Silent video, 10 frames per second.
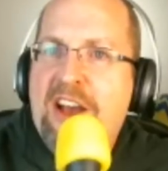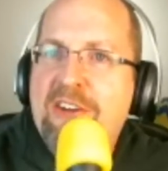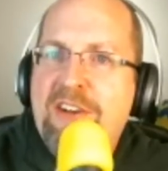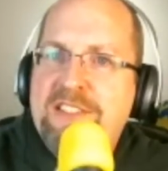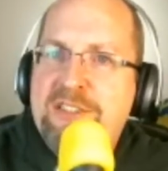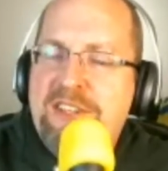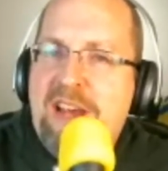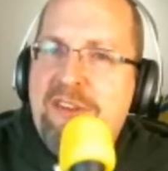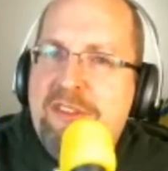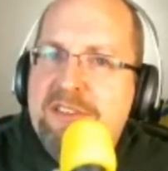All right. So
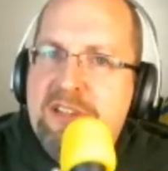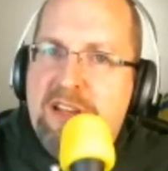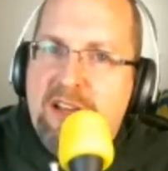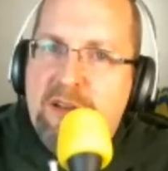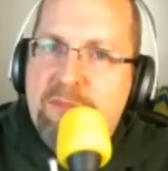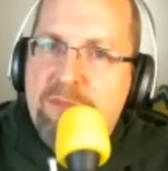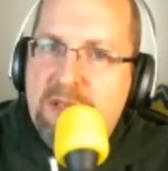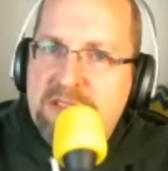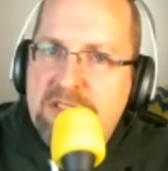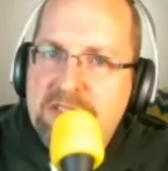down to this uh,
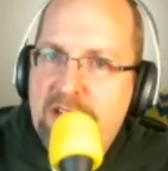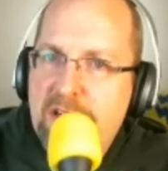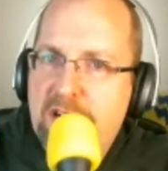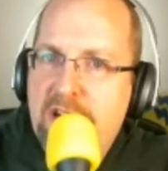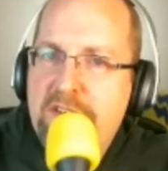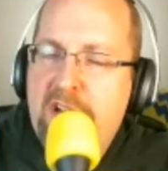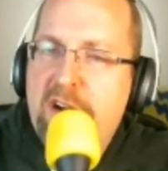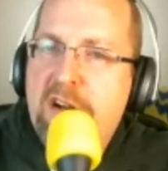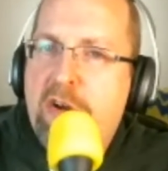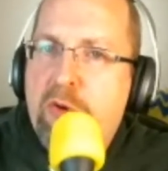business here. Uh,
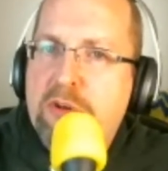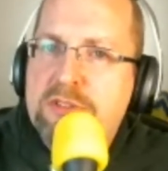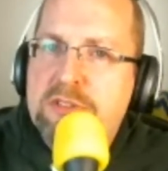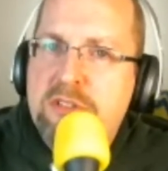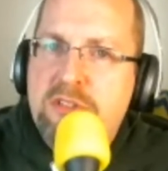Dark Horse.